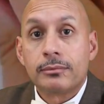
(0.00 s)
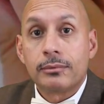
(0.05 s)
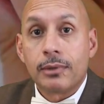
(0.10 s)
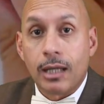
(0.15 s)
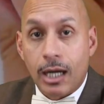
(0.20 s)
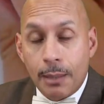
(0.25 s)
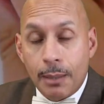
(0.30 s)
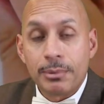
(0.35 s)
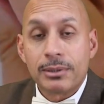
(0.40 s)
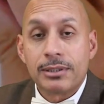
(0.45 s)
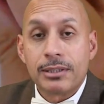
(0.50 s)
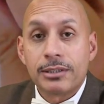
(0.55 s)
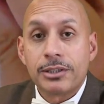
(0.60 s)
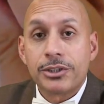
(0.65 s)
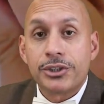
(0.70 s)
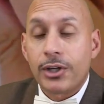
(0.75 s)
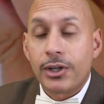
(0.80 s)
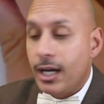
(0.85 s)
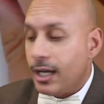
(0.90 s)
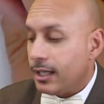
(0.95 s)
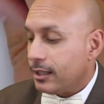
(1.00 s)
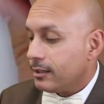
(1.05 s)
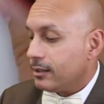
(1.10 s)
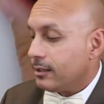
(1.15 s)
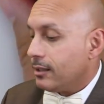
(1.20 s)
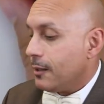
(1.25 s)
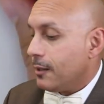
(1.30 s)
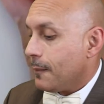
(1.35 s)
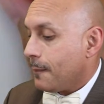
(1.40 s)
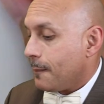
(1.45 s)
Opposites attract.
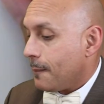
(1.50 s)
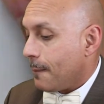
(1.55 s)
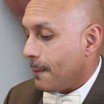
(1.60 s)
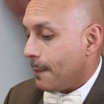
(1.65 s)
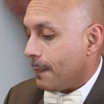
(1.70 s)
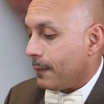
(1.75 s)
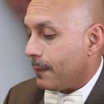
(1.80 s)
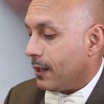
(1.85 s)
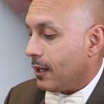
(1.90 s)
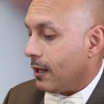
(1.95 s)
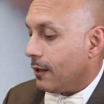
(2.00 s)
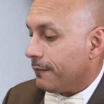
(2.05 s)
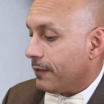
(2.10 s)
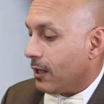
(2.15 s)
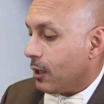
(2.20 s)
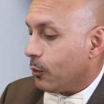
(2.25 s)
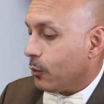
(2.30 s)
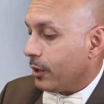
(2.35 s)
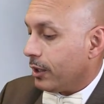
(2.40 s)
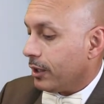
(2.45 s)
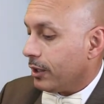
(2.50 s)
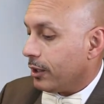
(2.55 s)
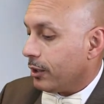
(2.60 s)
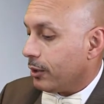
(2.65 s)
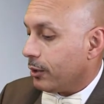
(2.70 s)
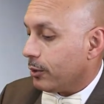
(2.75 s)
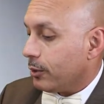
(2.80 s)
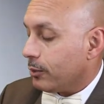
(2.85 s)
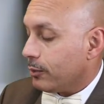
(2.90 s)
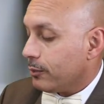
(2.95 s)
Now, if I were to
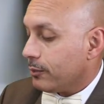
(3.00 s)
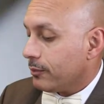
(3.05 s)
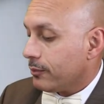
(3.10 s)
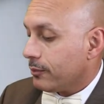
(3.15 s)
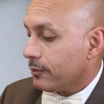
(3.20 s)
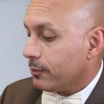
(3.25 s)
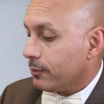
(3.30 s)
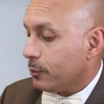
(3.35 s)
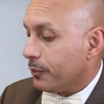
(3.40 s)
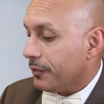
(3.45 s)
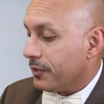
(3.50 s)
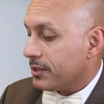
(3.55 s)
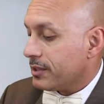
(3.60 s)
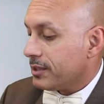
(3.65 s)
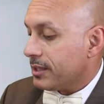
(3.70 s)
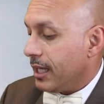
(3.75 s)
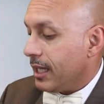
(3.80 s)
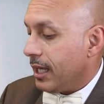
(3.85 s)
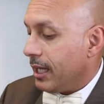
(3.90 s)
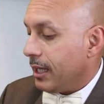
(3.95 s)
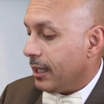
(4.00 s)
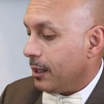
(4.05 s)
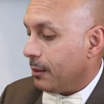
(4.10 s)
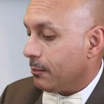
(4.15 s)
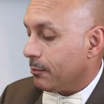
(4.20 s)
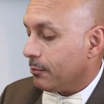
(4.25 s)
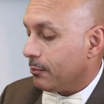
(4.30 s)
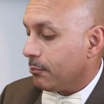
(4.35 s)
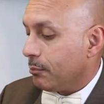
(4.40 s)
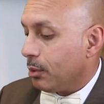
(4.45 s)
go with the
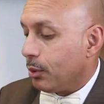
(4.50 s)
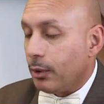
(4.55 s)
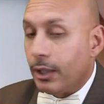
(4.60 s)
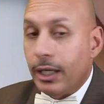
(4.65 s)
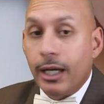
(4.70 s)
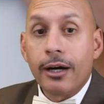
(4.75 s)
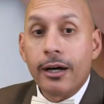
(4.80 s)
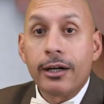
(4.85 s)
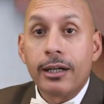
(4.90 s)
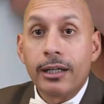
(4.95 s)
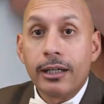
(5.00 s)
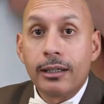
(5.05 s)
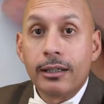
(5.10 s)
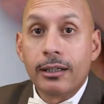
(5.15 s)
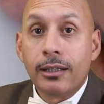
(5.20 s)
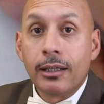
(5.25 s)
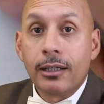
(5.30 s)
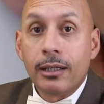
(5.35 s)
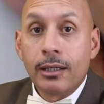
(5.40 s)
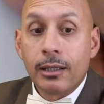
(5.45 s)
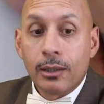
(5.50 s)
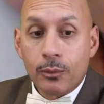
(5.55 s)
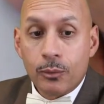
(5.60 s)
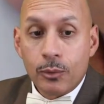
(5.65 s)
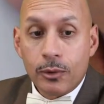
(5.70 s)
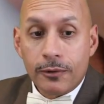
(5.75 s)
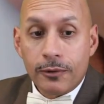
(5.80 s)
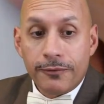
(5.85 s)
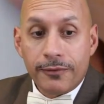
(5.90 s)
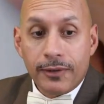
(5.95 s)
same polarity,
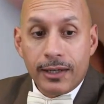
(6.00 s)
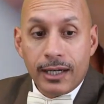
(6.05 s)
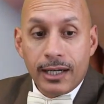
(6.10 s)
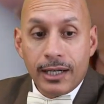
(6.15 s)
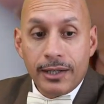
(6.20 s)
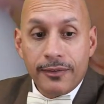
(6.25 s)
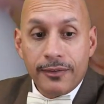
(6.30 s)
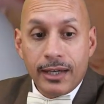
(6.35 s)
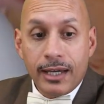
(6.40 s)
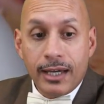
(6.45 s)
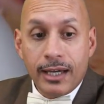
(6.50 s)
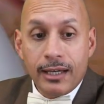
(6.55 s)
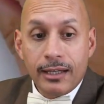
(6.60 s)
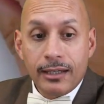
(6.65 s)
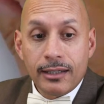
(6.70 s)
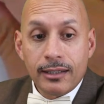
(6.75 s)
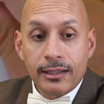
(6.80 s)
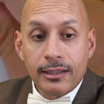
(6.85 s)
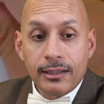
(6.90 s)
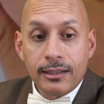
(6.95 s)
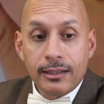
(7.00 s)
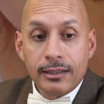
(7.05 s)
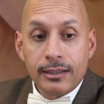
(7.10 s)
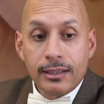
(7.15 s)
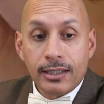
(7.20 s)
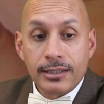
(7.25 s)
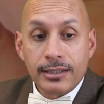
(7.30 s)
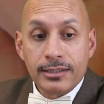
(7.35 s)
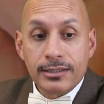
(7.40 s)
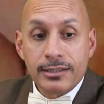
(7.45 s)
we'll find that
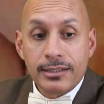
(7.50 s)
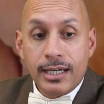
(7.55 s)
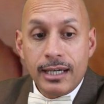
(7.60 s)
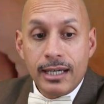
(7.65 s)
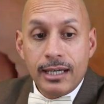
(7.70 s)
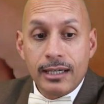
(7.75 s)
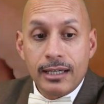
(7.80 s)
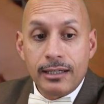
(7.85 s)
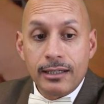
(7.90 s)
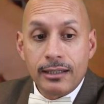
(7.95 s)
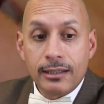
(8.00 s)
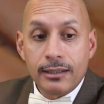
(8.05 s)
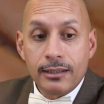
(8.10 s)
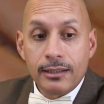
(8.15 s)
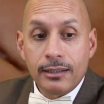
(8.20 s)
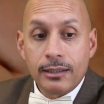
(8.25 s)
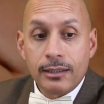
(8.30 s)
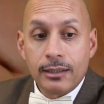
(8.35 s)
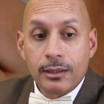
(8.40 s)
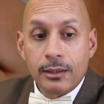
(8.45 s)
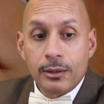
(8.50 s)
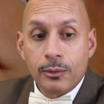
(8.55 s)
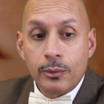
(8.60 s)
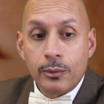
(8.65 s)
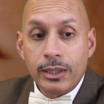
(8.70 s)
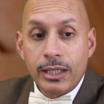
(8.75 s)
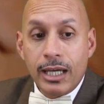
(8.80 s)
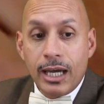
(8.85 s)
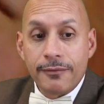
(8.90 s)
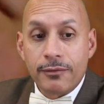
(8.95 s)
instead
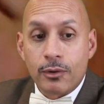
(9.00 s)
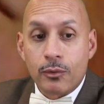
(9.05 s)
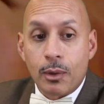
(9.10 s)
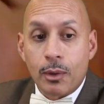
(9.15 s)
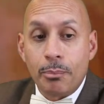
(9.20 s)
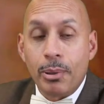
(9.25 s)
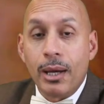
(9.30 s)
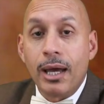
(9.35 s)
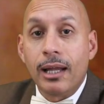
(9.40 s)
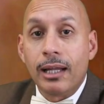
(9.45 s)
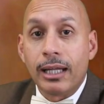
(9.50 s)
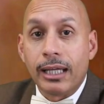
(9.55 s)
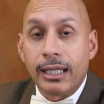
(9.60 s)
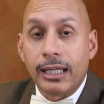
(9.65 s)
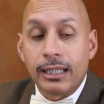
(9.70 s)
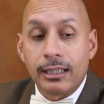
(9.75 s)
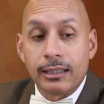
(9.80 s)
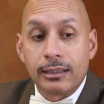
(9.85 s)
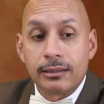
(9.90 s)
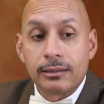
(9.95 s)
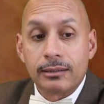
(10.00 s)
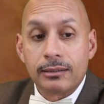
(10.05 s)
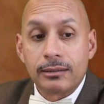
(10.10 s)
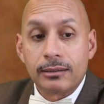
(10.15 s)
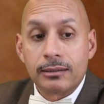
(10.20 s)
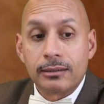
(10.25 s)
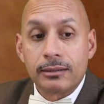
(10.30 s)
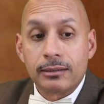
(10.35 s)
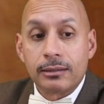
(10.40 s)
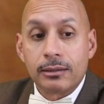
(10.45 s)
we have a repelling,
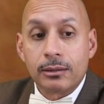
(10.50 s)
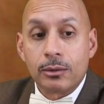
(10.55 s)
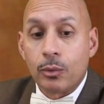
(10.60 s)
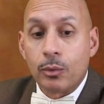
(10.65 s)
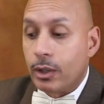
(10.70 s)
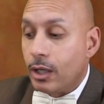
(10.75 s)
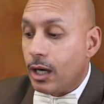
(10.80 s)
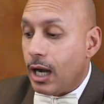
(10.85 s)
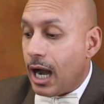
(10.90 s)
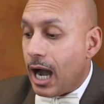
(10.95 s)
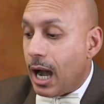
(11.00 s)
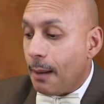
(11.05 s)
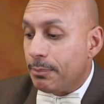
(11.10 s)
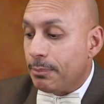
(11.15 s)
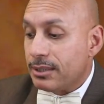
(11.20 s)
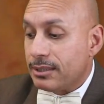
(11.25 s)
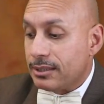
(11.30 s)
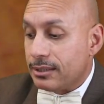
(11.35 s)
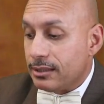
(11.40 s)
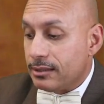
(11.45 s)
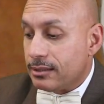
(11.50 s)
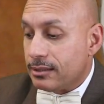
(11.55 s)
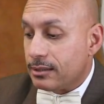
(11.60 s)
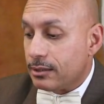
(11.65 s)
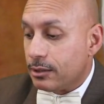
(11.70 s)
where opposites